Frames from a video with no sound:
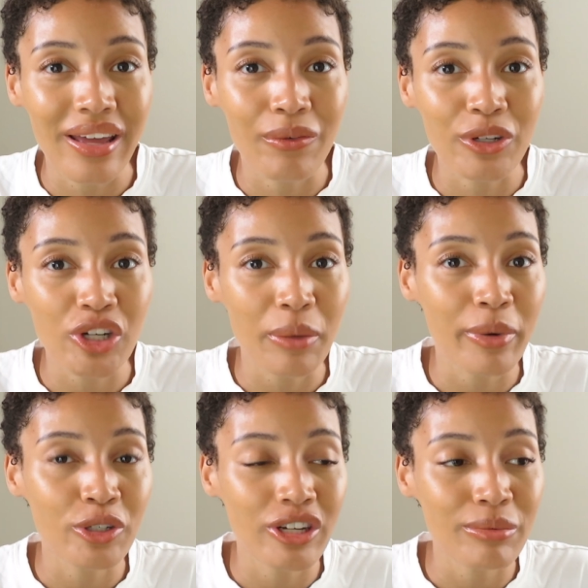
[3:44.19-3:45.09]
If we try to
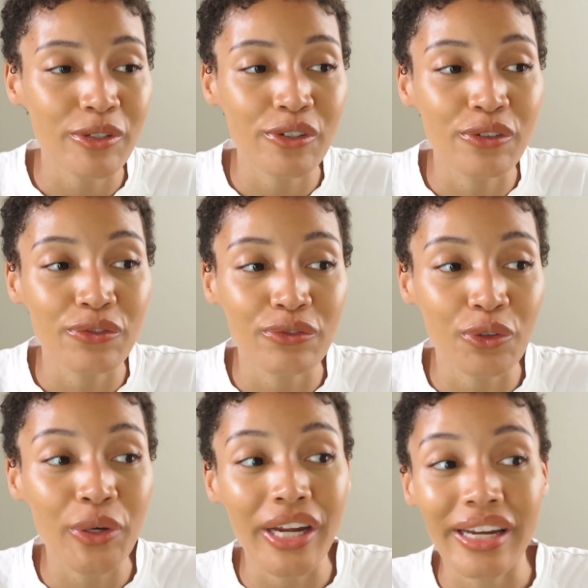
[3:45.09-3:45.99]
put transmission
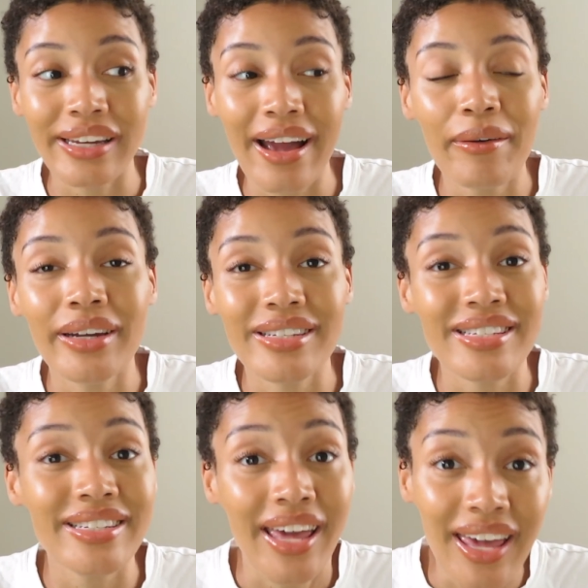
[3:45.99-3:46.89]
fluid in it now and it doesn't
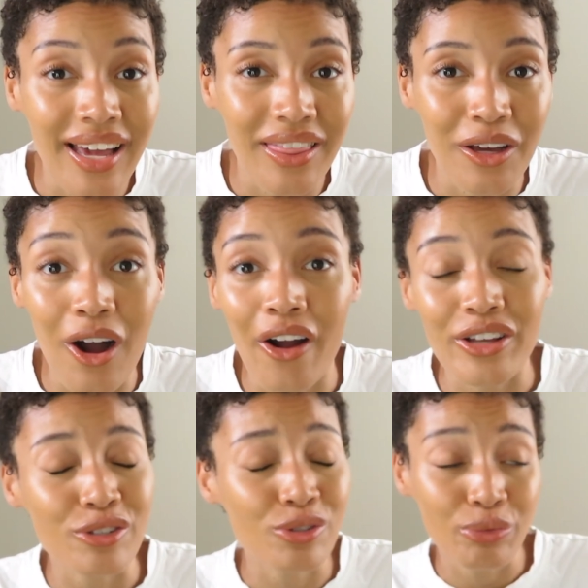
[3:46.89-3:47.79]
take, the car is
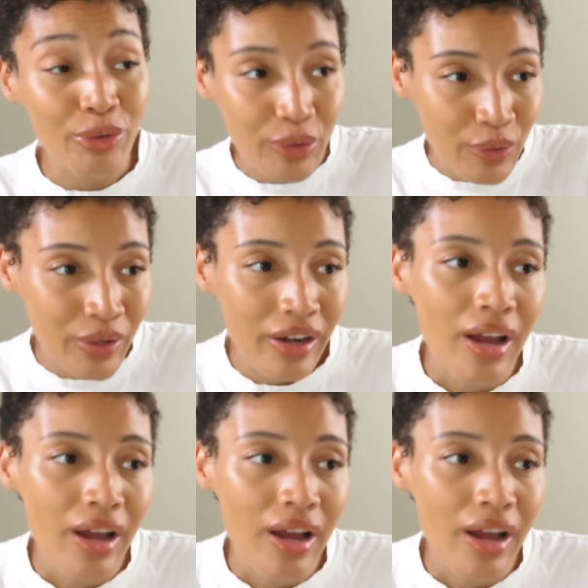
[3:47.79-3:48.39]
screwed.